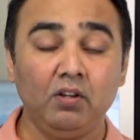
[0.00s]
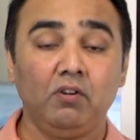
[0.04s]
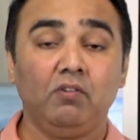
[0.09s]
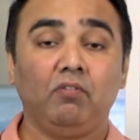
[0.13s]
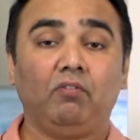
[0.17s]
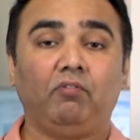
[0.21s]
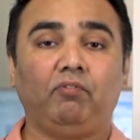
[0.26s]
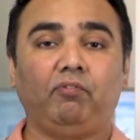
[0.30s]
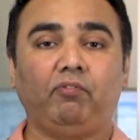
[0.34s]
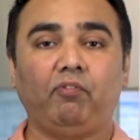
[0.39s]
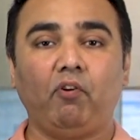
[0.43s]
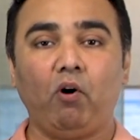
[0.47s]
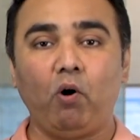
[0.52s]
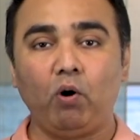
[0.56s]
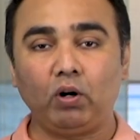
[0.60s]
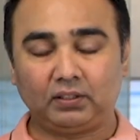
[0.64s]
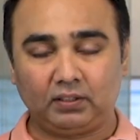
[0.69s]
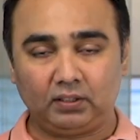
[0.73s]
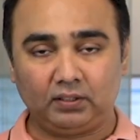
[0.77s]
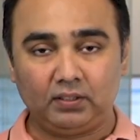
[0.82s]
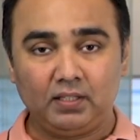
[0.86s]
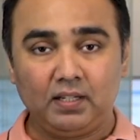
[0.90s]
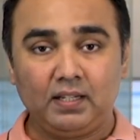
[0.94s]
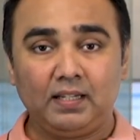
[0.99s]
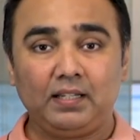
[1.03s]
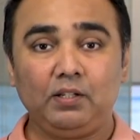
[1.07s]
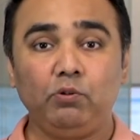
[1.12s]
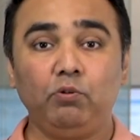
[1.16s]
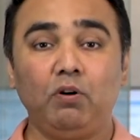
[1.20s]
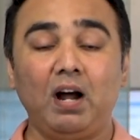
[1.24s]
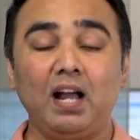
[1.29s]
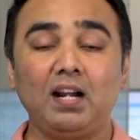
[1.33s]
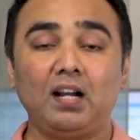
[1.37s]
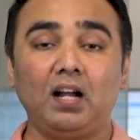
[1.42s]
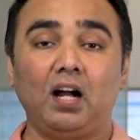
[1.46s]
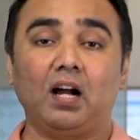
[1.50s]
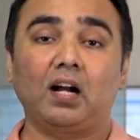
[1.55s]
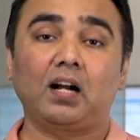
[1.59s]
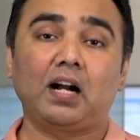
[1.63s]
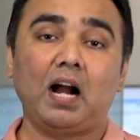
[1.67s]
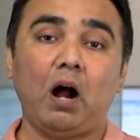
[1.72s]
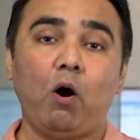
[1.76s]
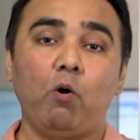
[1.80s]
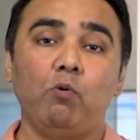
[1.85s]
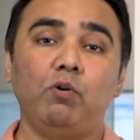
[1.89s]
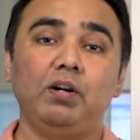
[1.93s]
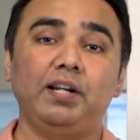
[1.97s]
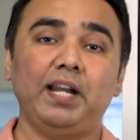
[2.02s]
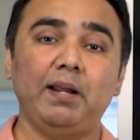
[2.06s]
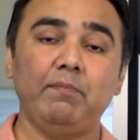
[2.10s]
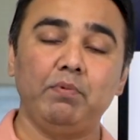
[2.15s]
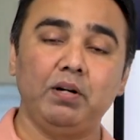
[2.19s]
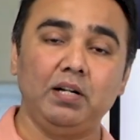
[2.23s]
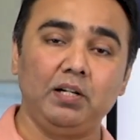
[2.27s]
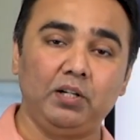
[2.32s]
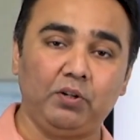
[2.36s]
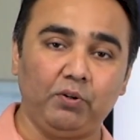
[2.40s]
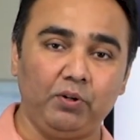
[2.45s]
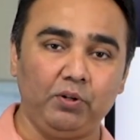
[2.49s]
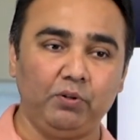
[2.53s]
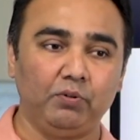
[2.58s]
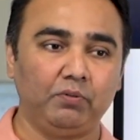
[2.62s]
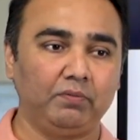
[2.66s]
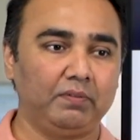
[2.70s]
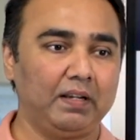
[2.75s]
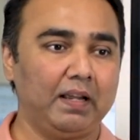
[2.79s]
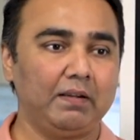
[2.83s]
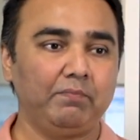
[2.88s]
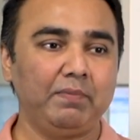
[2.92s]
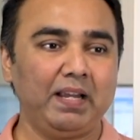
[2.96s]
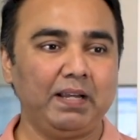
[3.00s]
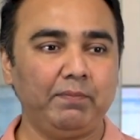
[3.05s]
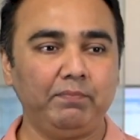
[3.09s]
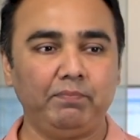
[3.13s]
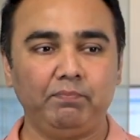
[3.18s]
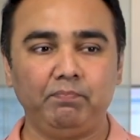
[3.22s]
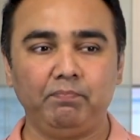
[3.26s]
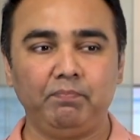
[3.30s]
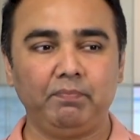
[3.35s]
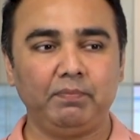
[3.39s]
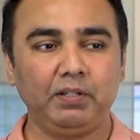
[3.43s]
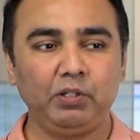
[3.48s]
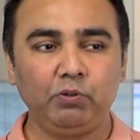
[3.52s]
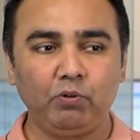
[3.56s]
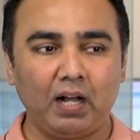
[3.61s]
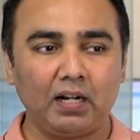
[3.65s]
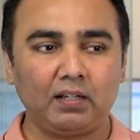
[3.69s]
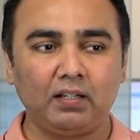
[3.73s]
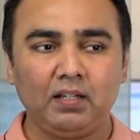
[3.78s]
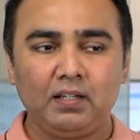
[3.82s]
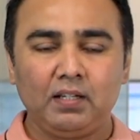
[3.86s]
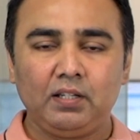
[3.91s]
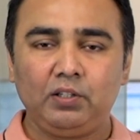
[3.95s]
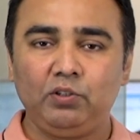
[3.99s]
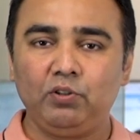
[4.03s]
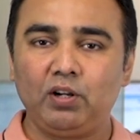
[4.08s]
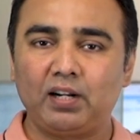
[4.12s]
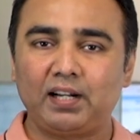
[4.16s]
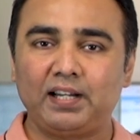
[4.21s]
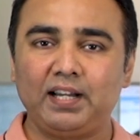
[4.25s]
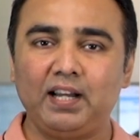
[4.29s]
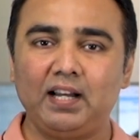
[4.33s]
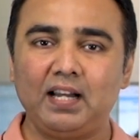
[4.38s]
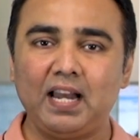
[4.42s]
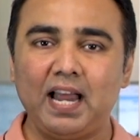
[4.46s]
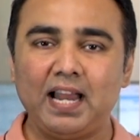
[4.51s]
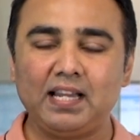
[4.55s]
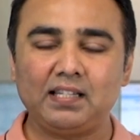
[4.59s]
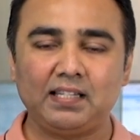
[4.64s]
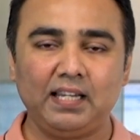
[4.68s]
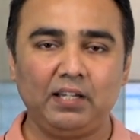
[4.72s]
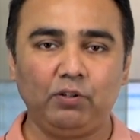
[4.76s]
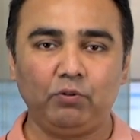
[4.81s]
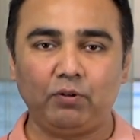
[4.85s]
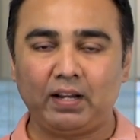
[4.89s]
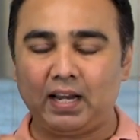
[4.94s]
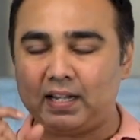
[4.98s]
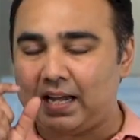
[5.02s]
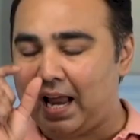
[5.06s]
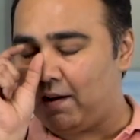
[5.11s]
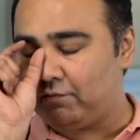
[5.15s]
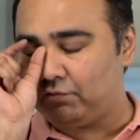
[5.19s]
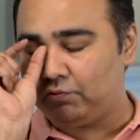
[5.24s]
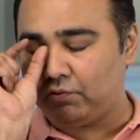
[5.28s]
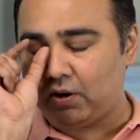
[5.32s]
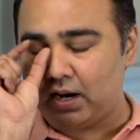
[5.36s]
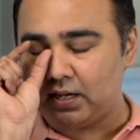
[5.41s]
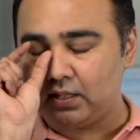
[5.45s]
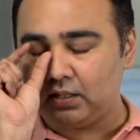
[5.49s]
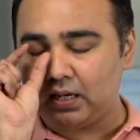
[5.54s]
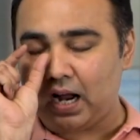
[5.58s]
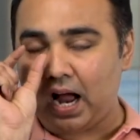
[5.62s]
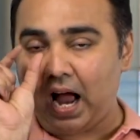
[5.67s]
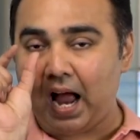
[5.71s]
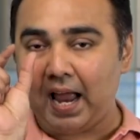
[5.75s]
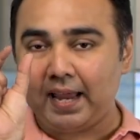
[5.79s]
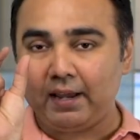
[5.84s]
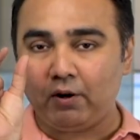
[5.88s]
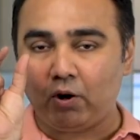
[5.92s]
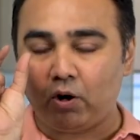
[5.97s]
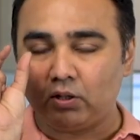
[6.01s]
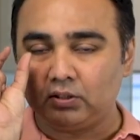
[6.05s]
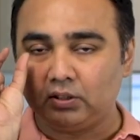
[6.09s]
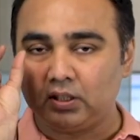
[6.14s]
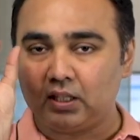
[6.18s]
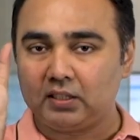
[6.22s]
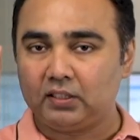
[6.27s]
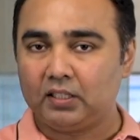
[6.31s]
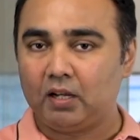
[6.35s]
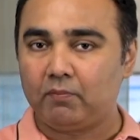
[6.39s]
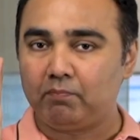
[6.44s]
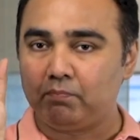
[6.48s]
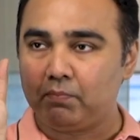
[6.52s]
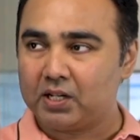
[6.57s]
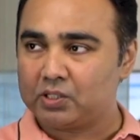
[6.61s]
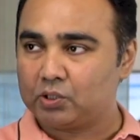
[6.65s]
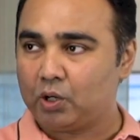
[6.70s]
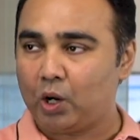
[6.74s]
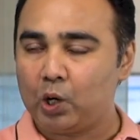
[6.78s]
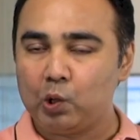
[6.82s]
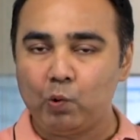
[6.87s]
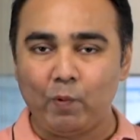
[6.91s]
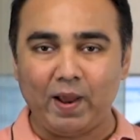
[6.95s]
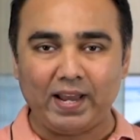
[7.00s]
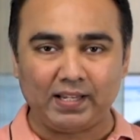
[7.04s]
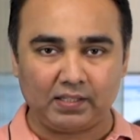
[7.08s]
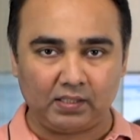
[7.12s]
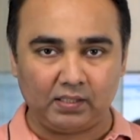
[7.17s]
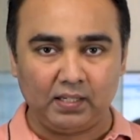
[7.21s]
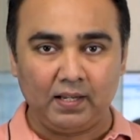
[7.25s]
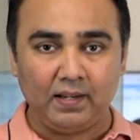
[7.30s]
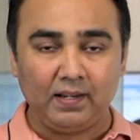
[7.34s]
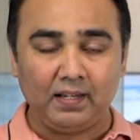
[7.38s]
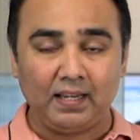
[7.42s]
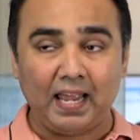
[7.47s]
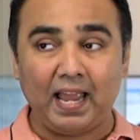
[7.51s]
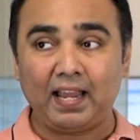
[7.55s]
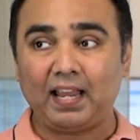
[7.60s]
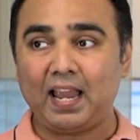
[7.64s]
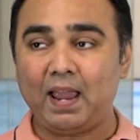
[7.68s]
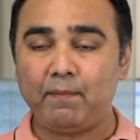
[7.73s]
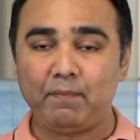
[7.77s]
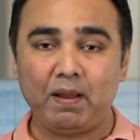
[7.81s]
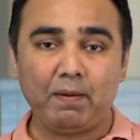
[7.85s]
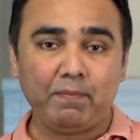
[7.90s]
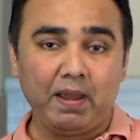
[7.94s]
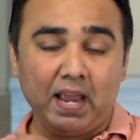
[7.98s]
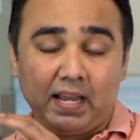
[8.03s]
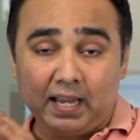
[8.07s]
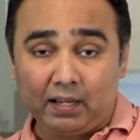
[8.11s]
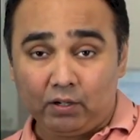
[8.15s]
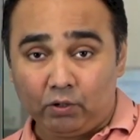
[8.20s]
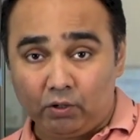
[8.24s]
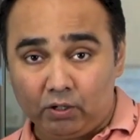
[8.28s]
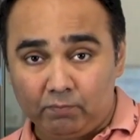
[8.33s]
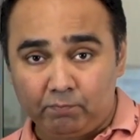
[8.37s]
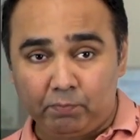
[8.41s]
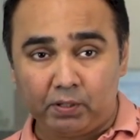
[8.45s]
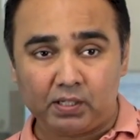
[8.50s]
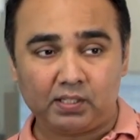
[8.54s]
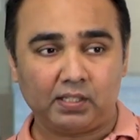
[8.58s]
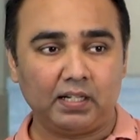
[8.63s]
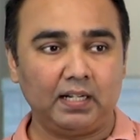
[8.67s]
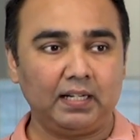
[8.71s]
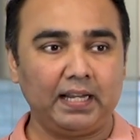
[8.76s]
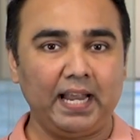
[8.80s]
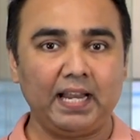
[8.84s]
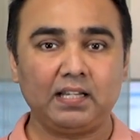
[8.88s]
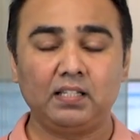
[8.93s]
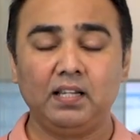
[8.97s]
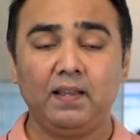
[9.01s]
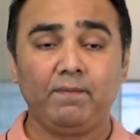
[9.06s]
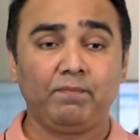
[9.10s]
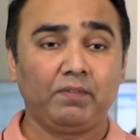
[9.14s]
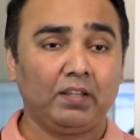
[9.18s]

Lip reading: Fourth, you are accountable to you. Maybe you are realizing you can have one eye on the numbers always. Like, am I making good percentage?